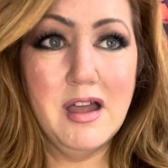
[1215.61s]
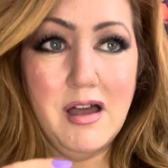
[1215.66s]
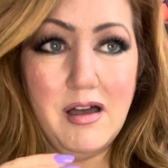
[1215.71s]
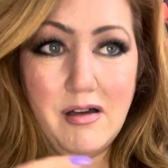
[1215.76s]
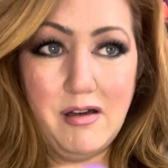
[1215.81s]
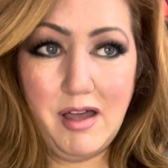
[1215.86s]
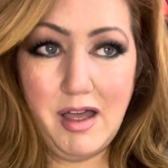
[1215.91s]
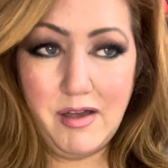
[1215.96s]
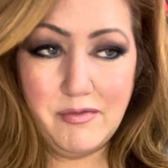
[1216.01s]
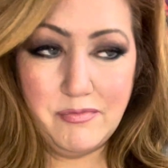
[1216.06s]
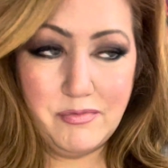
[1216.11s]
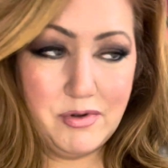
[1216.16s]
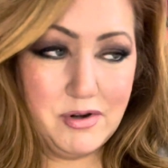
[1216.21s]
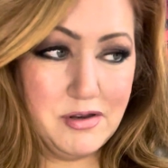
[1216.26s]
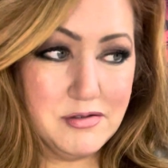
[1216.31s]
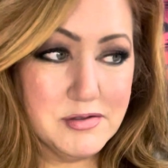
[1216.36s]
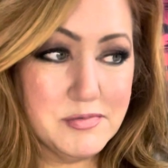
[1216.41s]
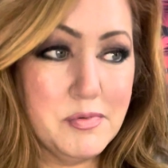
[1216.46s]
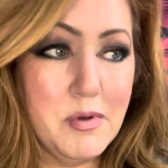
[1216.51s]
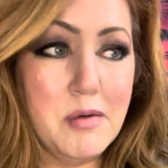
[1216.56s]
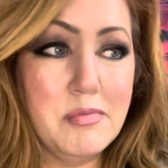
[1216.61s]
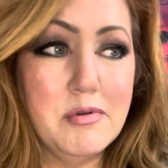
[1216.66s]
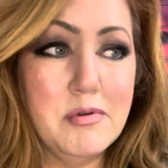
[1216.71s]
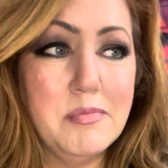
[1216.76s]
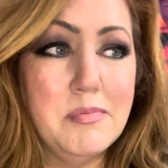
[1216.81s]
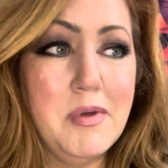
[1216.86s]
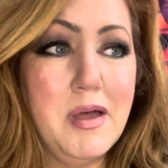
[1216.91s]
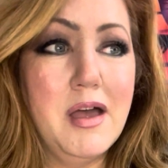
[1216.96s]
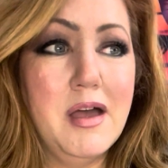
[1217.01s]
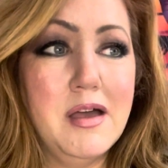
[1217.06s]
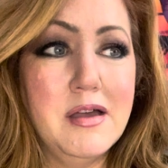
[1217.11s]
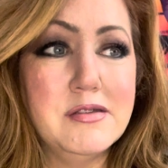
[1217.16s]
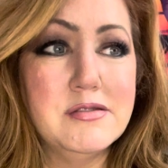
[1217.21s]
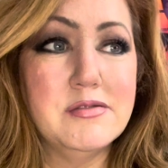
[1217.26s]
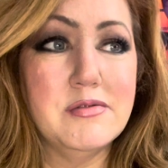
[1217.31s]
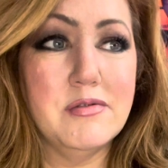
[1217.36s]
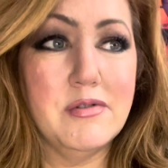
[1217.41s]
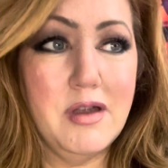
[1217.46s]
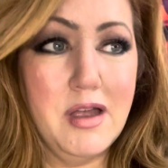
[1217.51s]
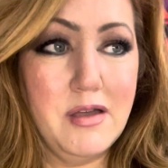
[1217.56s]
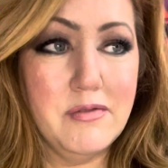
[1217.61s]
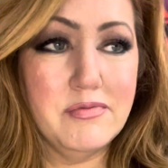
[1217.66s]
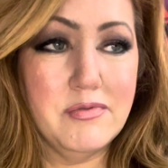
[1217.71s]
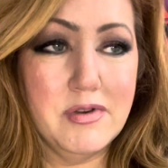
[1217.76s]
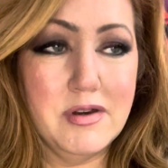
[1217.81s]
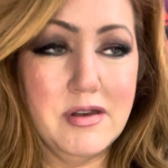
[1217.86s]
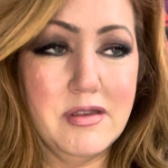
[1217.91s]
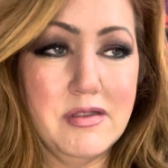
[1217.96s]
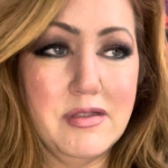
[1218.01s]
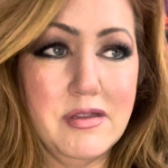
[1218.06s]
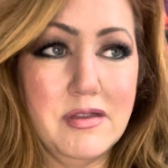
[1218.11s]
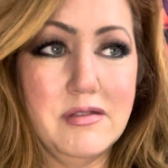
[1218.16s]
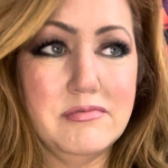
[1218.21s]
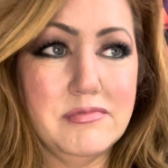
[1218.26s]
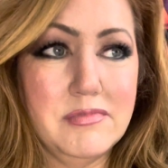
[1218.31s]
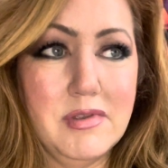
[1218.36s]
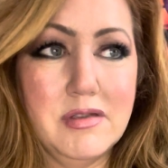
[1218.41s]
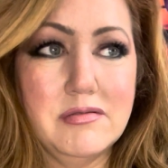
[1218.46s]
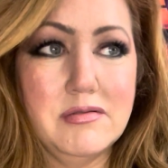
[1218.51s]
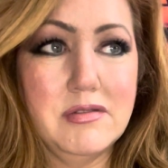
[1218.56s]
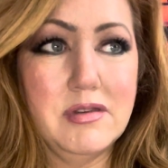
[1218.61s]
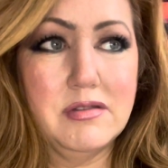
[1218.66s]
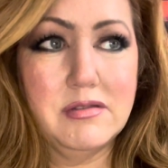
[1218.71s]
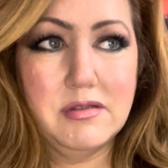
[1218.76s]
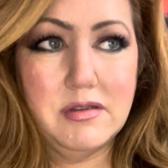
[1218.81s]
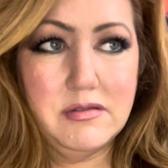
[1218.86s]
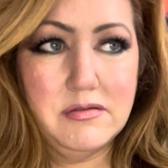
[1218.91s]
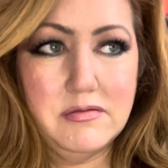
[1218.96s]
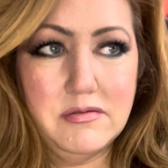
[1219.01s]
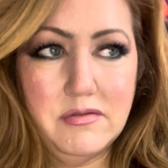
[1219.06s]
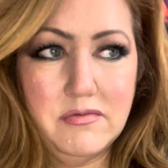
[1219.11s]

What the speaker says: I'll have one of those bubble baths, or I have one of the